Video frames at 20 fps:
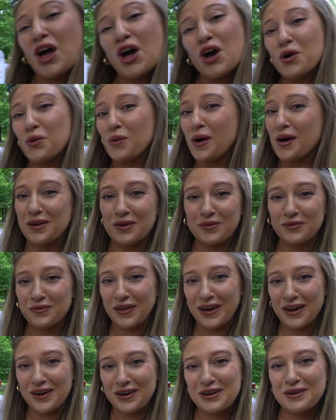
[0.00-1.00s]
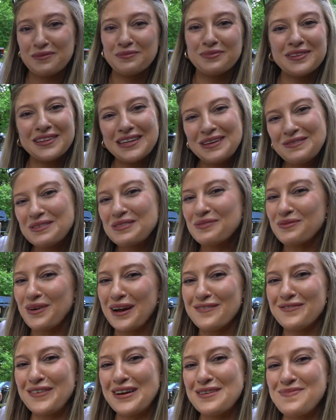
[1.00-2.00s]
A welcome flyer complete with
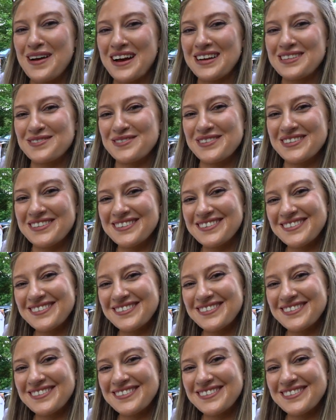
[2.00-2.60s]
Wi-Fi password.